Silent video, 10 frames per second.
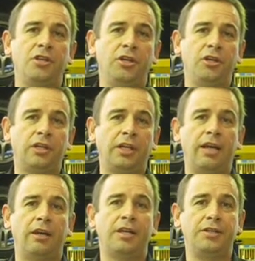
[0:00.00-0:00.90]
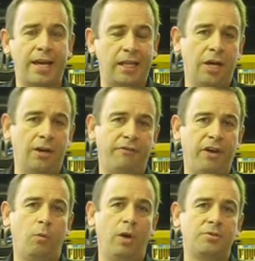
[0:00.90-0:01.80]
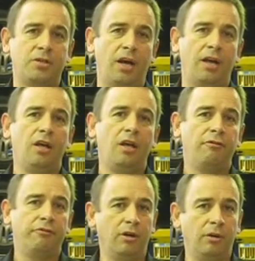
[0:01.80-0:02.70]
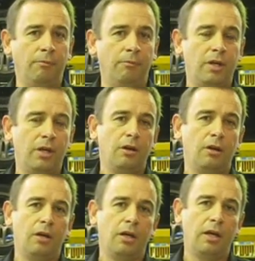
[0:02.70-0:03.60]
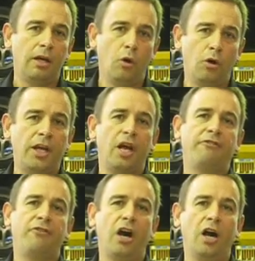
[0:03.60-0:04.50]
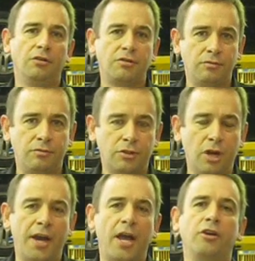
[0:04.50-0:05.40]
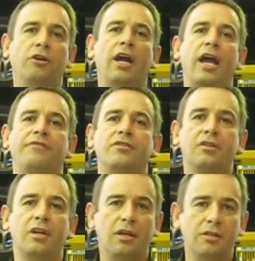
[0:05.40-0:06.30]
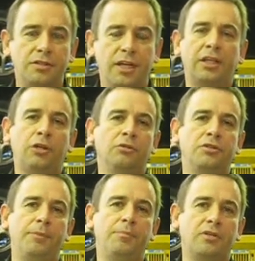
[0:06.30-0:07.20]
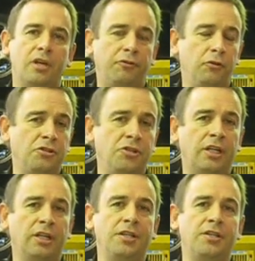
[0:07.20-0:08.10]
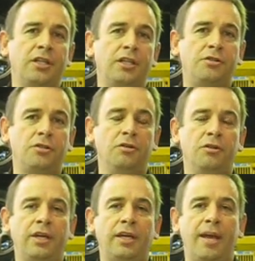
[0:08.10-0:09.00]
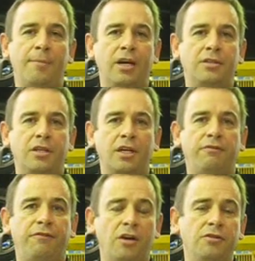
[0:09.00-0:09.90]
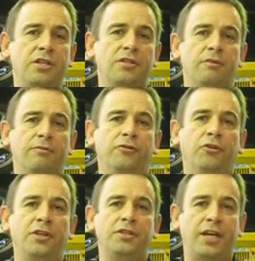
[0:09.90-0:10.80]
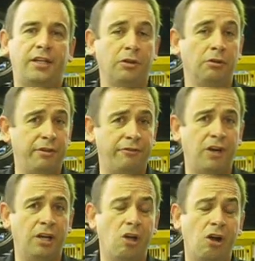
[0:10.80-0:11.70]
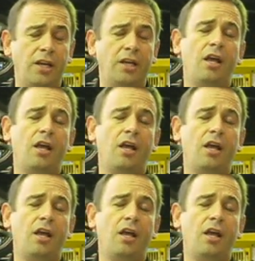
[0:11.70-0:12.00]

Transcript: that you can get and download off our website, from audio files, dyno graphs, technical tips, and of course you can listen into the MRT phone system for the technical info line,